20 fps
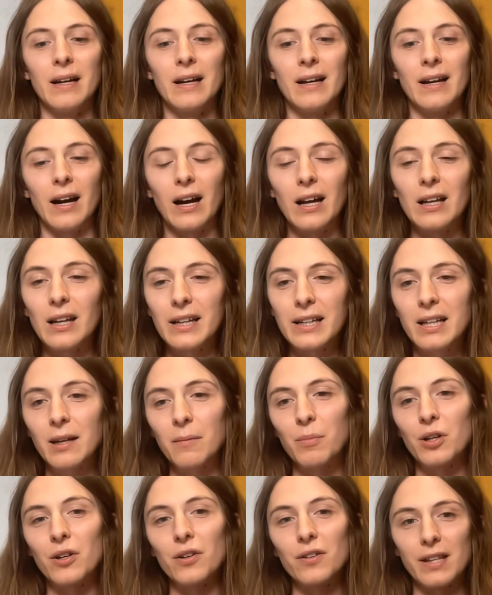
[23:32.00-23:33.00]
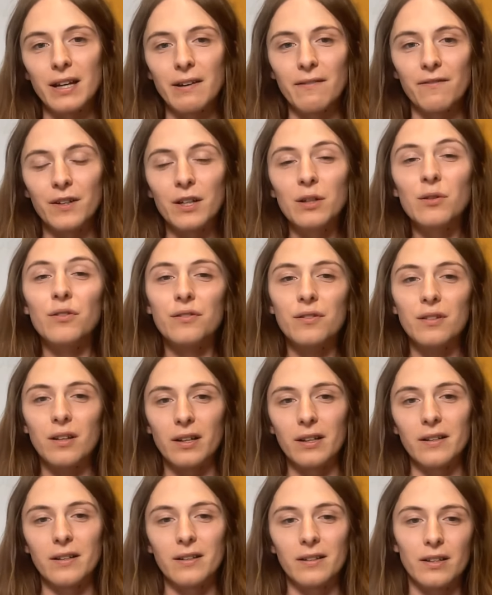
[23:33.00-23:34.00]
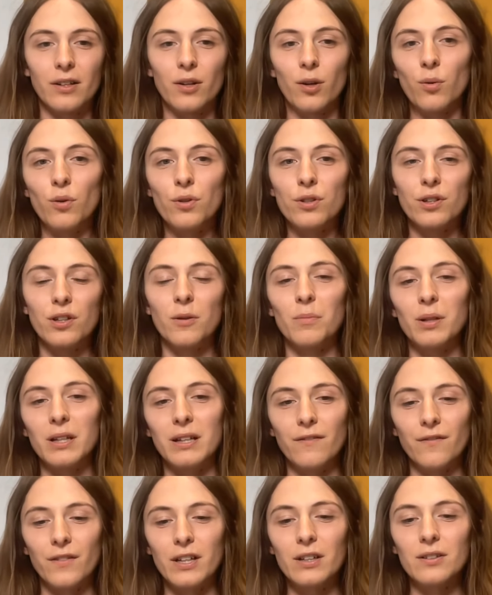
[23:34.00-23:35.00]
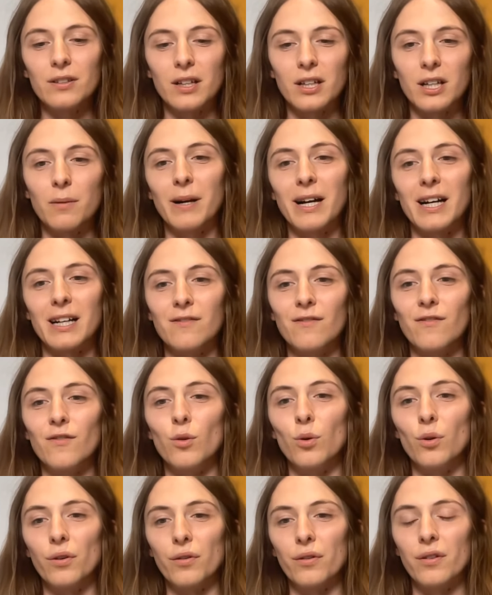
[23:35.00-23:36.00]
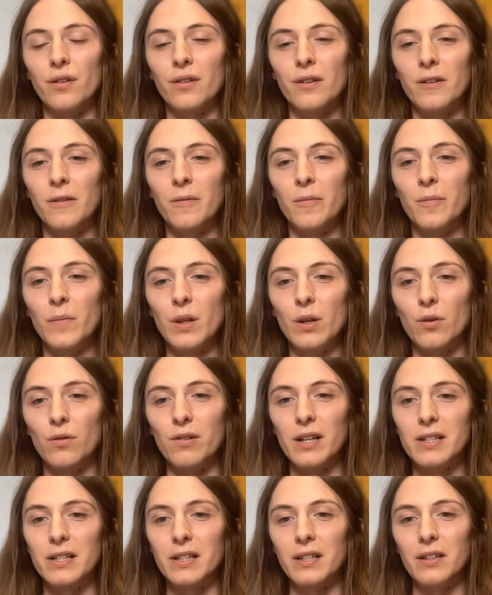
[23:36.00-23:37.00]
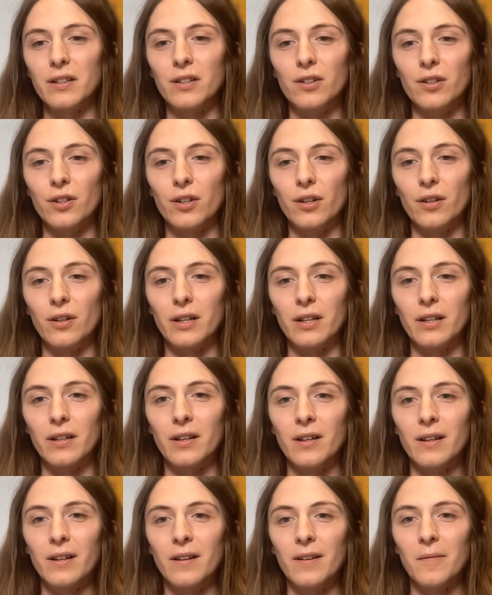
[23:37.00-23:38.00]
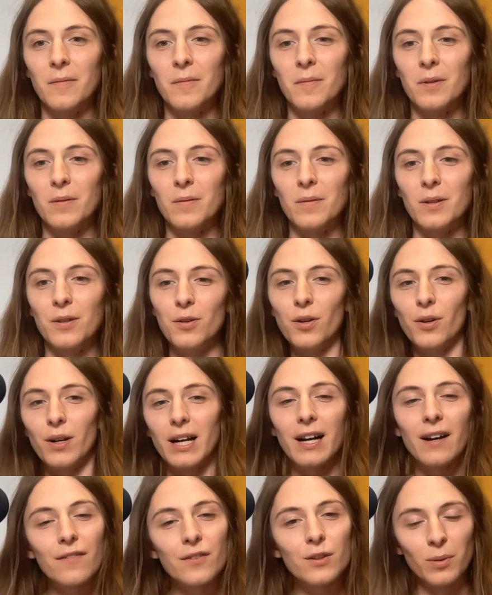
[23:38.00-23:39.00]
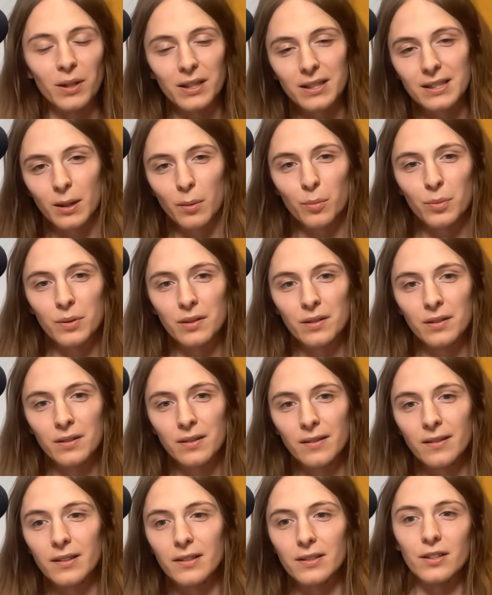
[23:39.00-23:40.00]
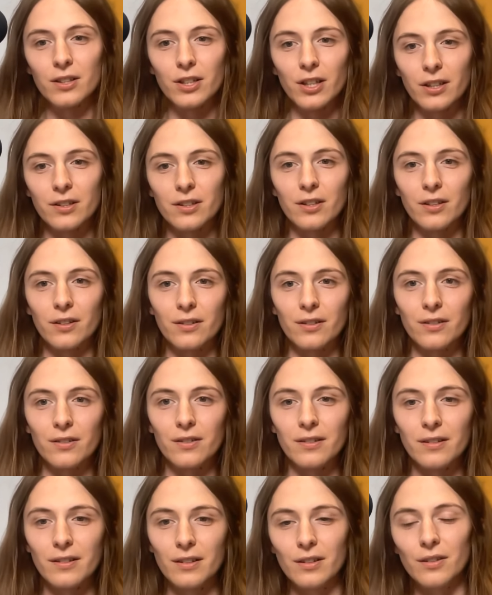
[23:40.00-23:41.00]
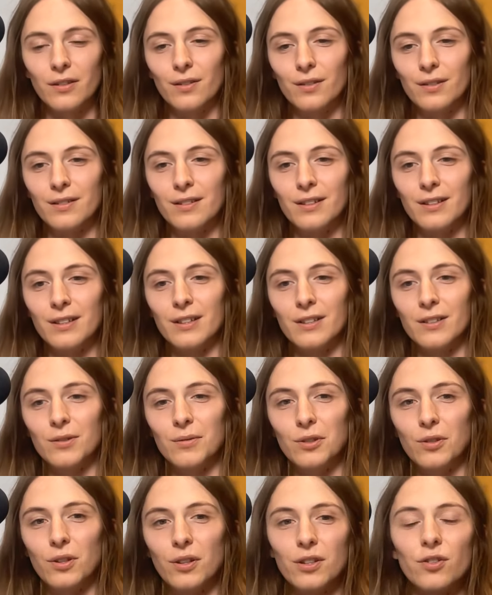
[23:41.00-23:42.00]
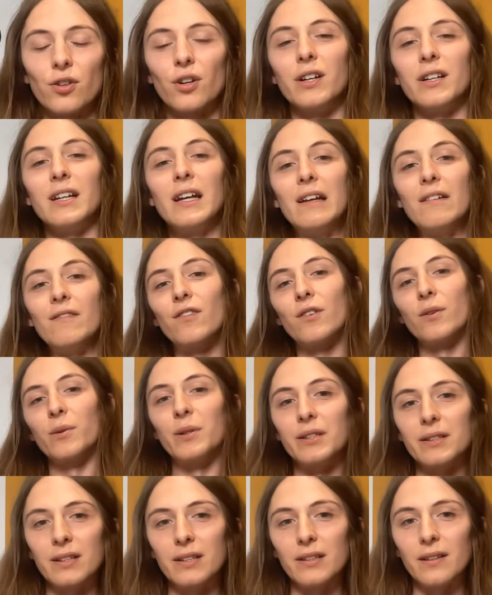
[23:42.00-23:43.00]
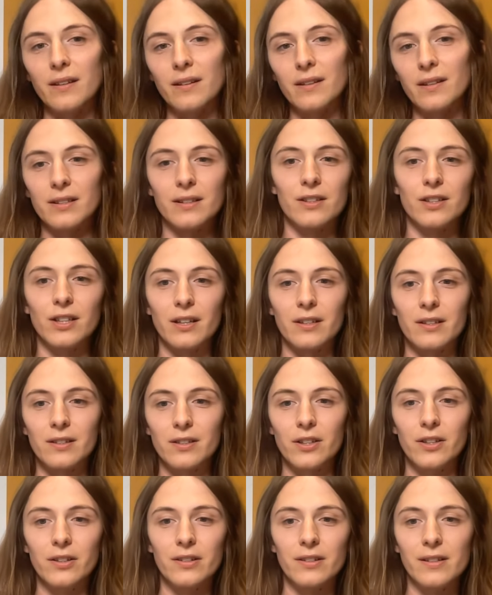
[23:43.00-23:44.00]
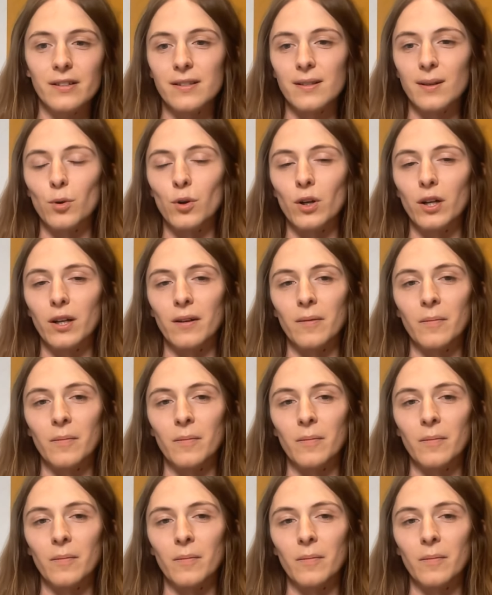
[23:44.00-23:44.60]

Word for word: I like it because that feels like, you know, autocomplete feels like a back and forth already. You know, like you don't have to accept the suggestions. You you can try and influence the suggestions in some way